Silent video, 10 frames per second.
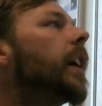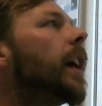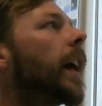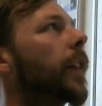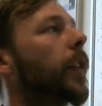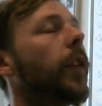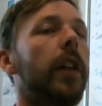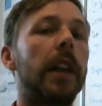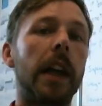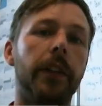and this is the
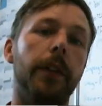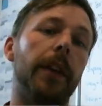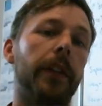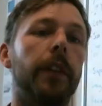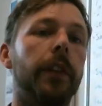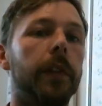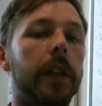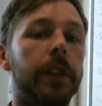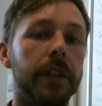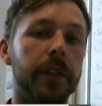last of our series of
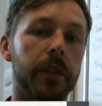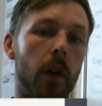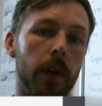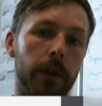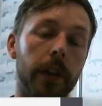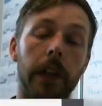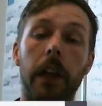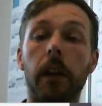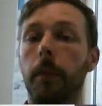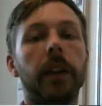lectures on the
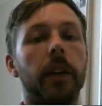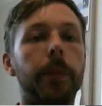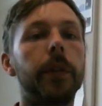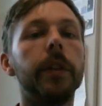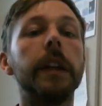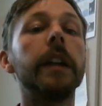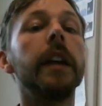little man computer,